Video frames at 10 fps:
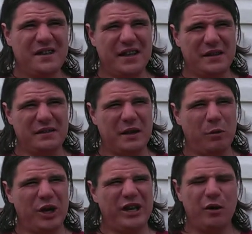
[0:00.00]
they
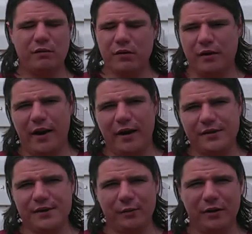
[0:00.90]
were in over their
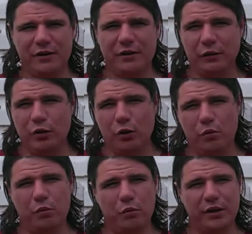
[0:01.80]
heads. They really didn't
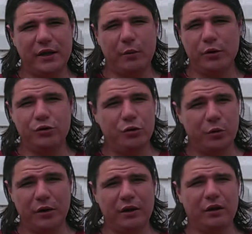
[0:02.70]
know what they were
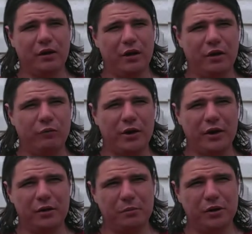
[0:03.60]
doing,
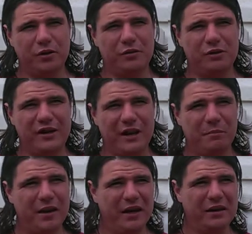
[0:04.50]
running a political
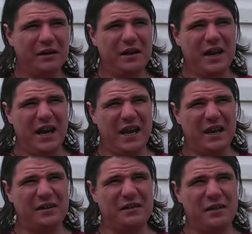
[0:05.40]
campaign,
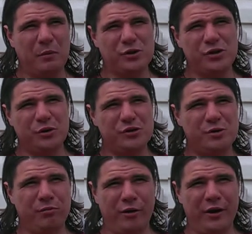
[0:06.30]
and they were so used
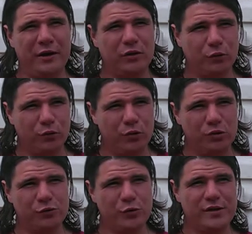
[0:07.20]
to breaking the
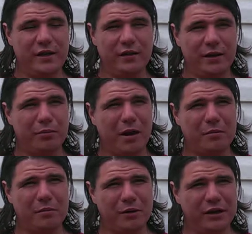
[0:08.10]
rules routinely,
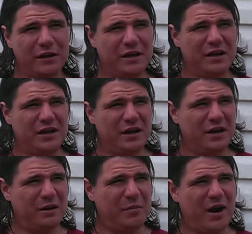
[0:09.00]
probably
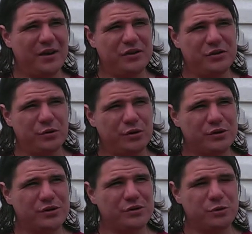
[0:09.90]
behind the
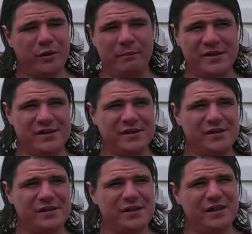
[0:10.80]
doors doing
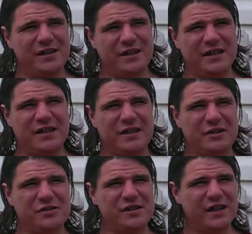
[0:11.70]
business, that they didn't
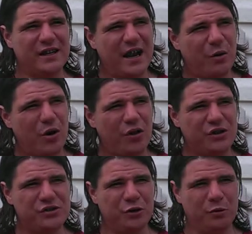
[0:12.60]
understand how all
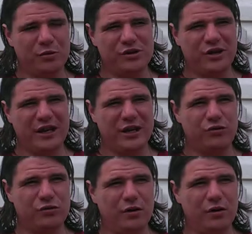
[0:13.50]
this dirt was going to get